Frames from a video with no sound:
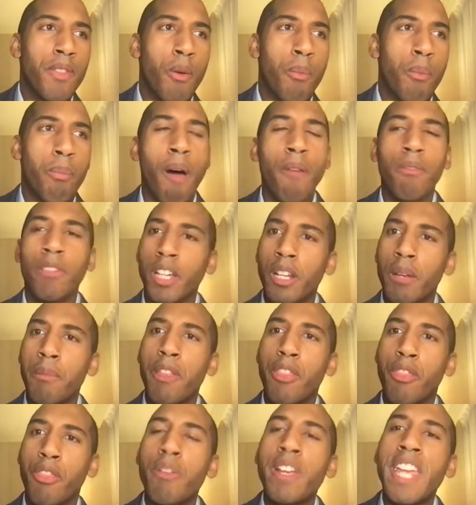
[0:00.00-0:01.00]
there are probably going
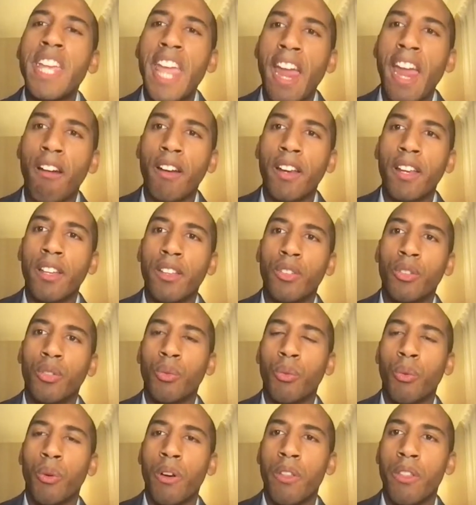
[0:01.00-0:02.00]
to be three areas
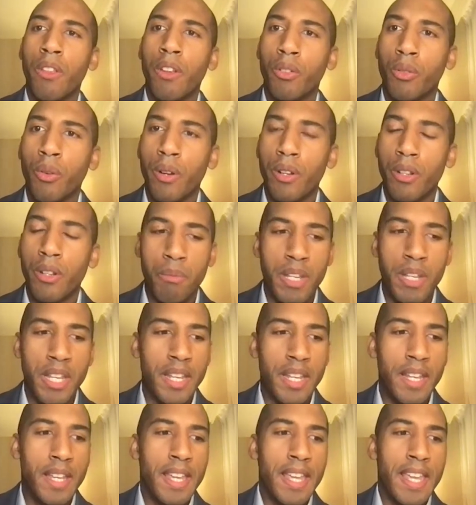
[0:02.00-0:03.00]
where there's going to
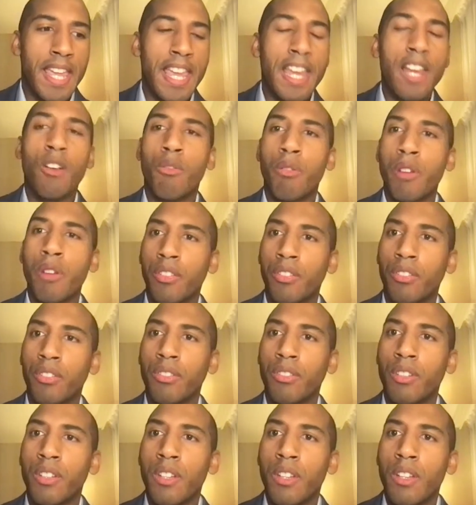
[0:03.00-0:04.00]
be
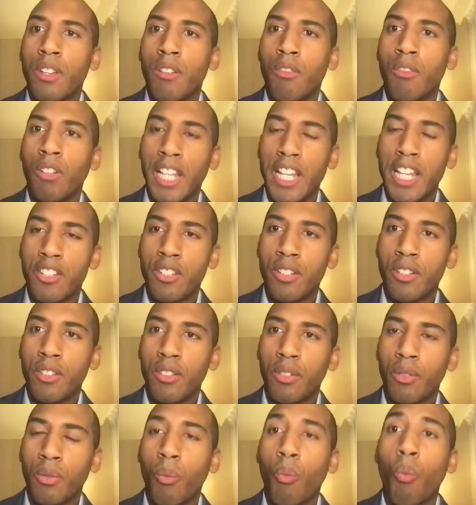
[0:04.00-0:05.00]
increased
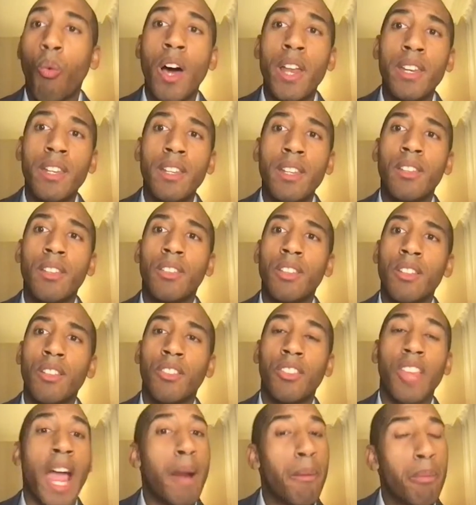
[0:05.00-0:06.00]
relations. One is in
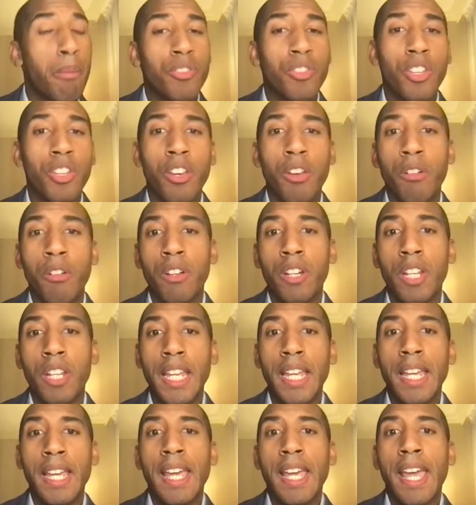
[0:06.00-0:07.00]

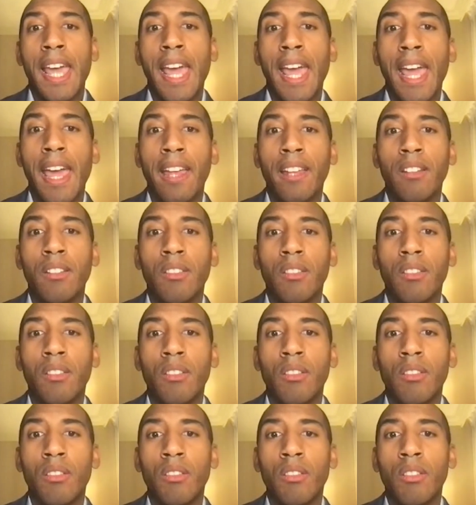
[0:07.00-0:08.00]
cybersecurity and
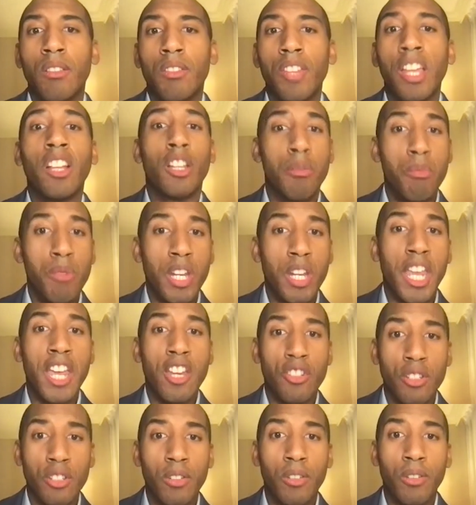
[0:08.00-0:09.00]

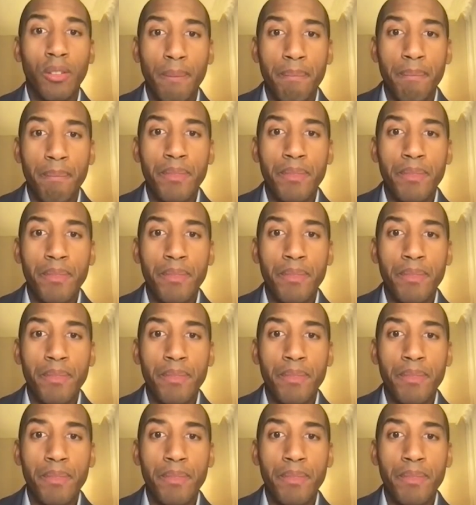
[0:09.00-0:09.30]
telecommunications.